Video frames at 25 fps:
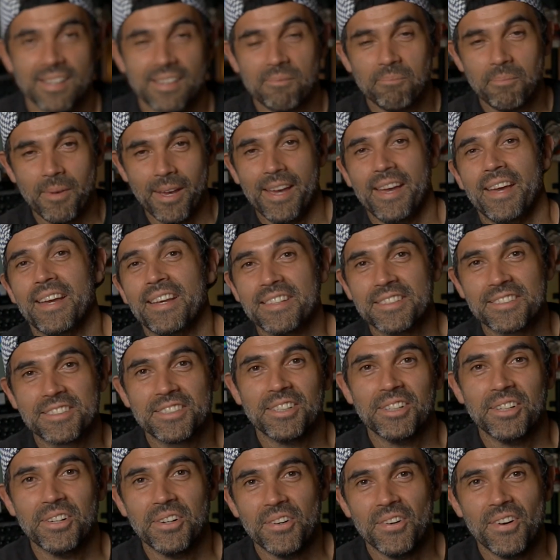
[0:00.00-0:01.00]
Man,
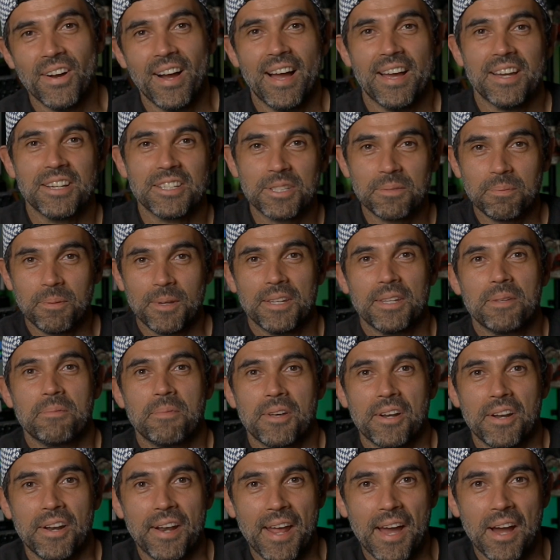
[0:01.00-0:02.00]
so I spent
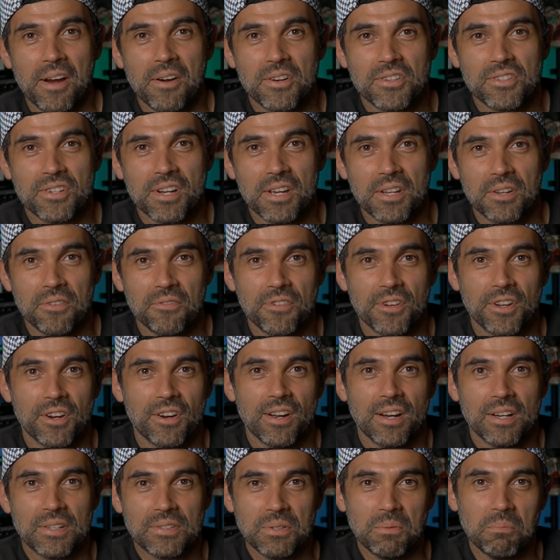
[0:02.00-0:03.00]
about an hour trying to figure
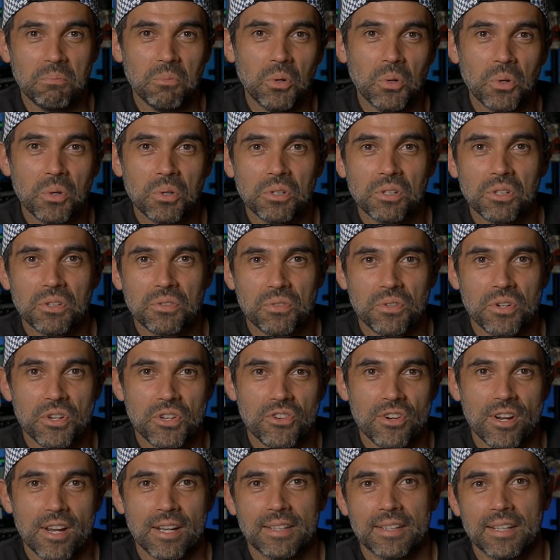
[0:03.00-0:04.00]
out some vocals for a
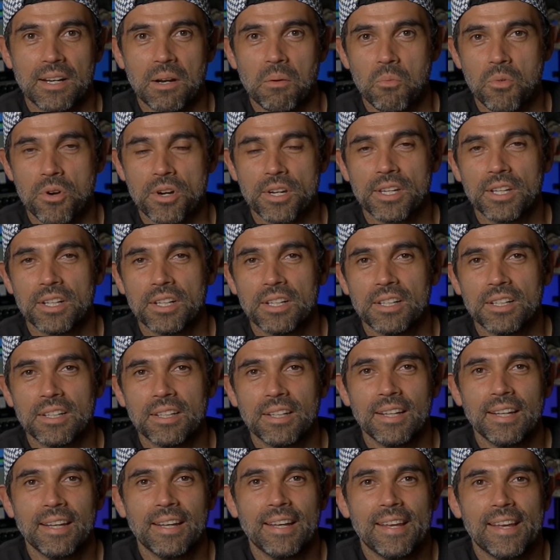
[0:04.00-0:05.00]
track that I'm working
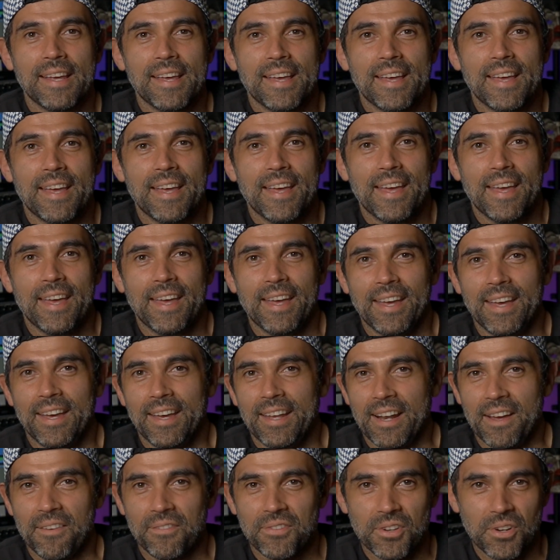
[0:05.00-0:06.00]
on.
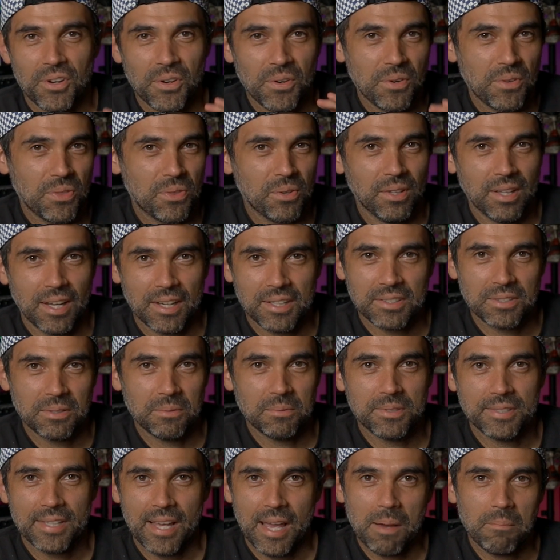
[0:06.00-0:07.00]
And after going through like
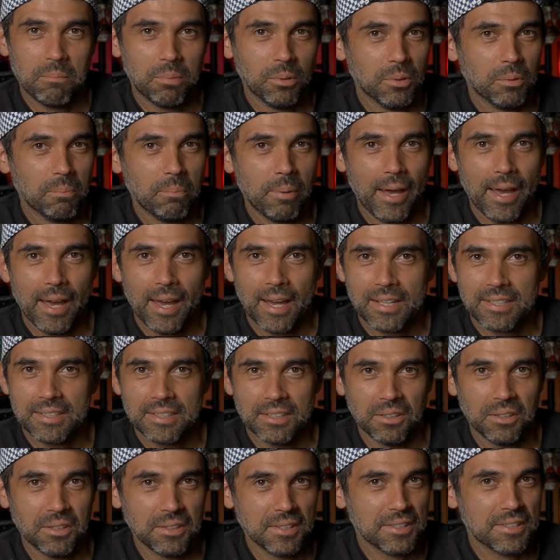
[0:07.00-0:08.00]
some sample packs
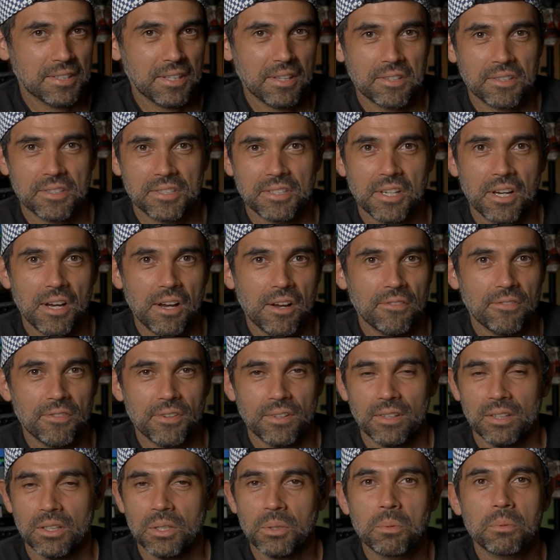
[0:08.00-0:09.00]
and all this other stuff
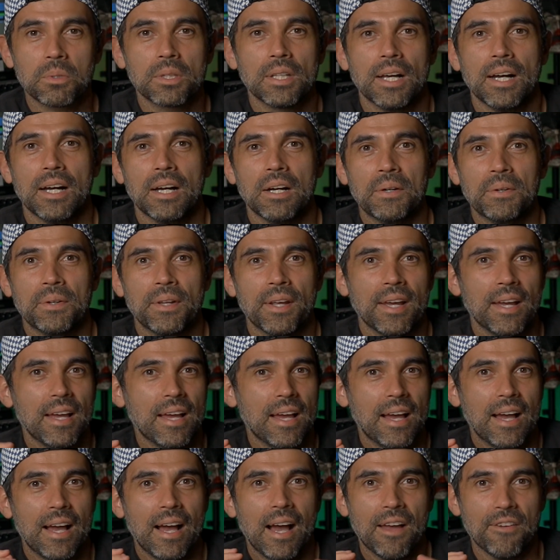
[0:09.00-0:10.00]
in Loop Cloud,
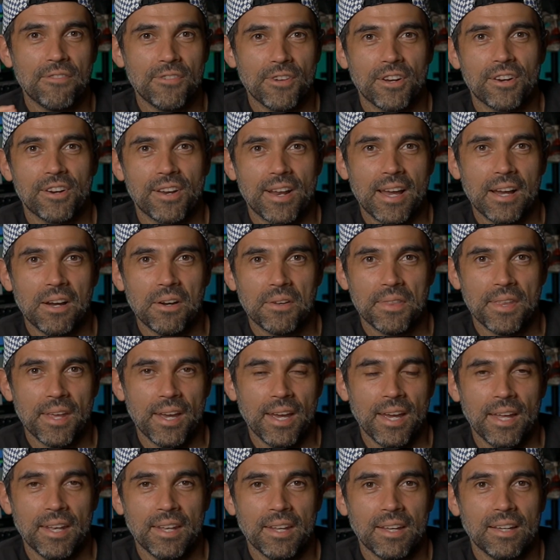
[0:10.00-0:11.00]
I figured out
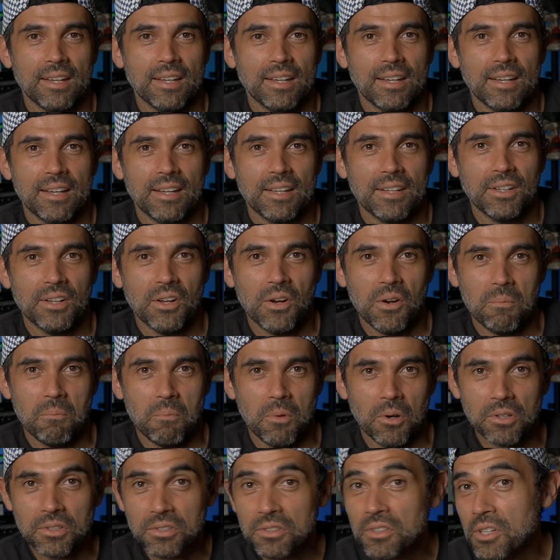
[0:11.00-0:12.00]
that, you know,
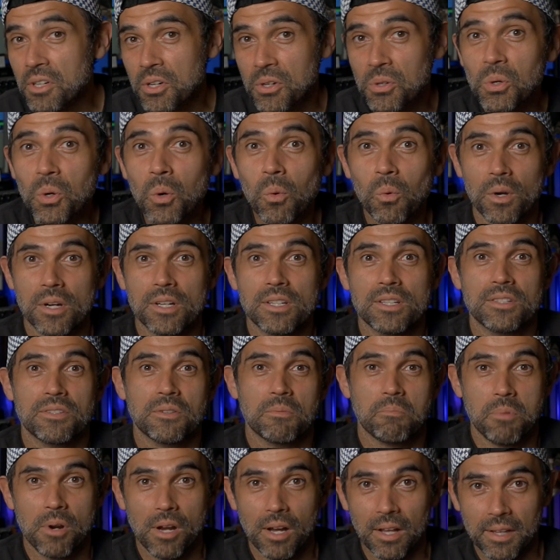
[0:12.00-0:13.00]
most of the cool ones
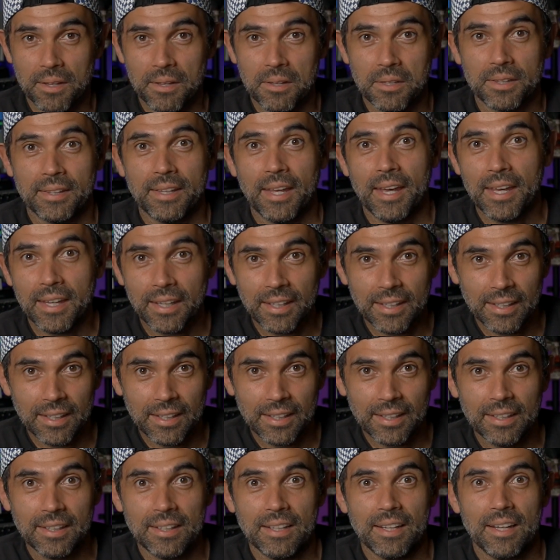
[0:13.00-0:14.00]
are probably
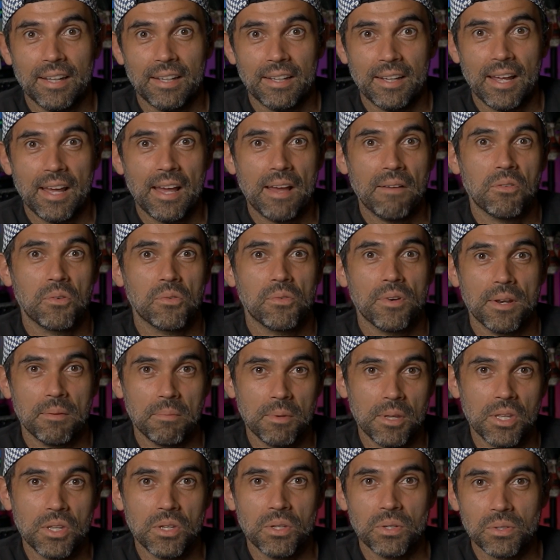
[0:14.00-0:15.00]
taken and have already
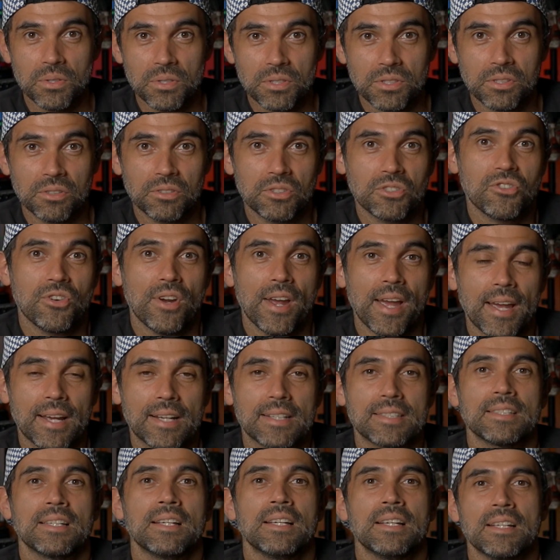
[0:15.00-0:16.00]
been used on
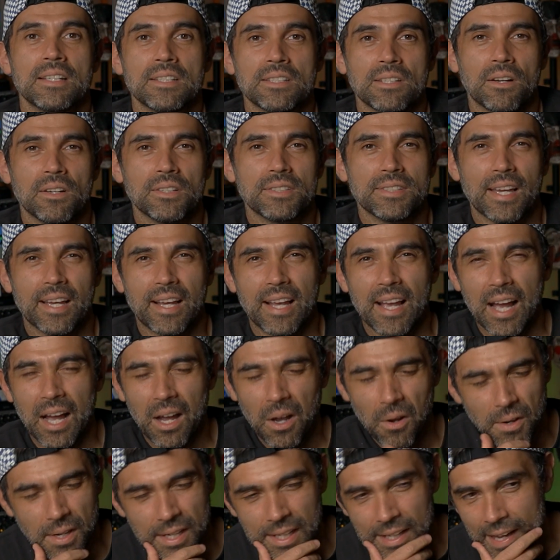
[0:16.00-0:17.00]
tracks. So I was like,
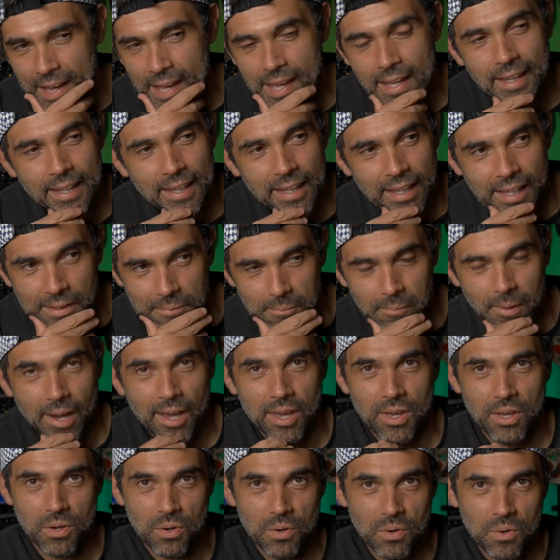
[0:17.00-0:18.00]
how can I get
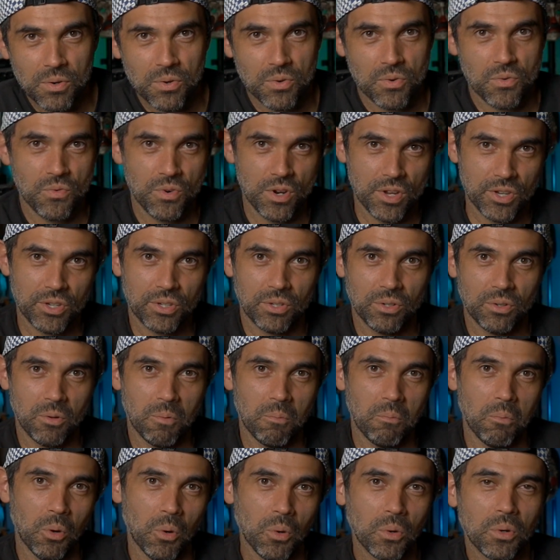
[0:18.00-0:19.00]
my own
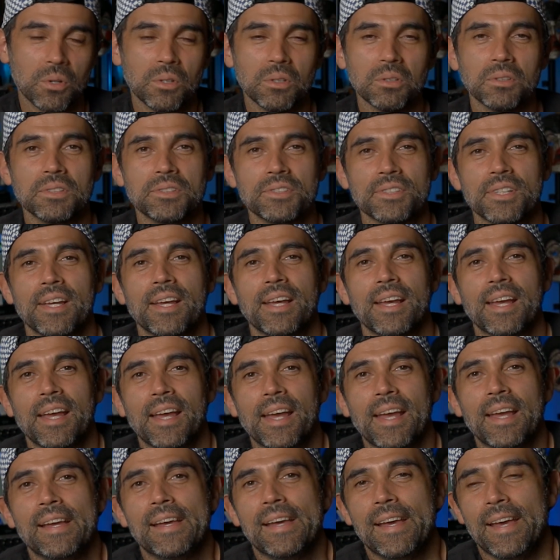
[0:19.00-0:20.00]
original vocals?
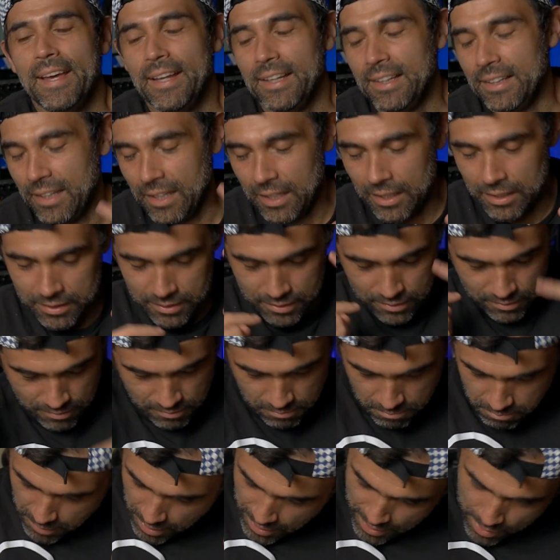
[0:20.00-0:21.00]
And then
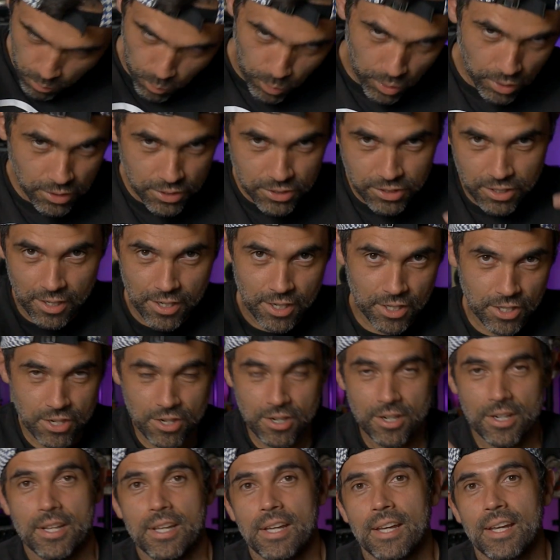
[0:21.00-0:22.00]
my wheels started
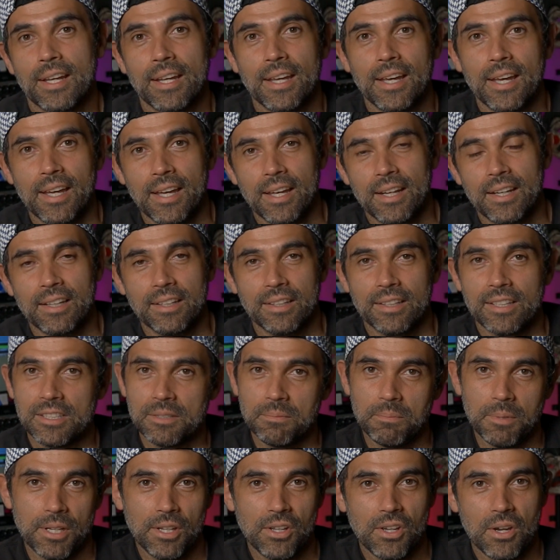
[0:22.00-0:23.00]
turning, and in this
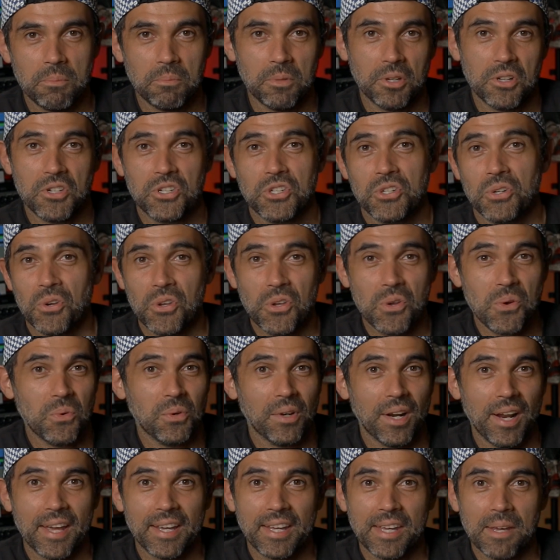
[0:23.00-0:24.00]
video I'm going to show you
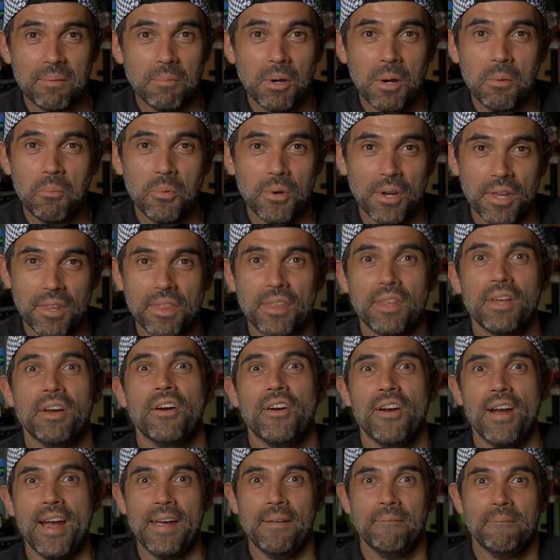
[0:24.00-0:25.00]
what I came up with.
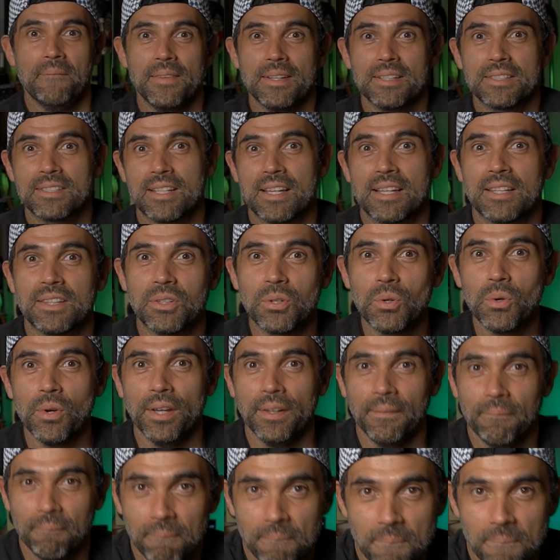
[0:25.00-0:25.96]
All right, let's get to it.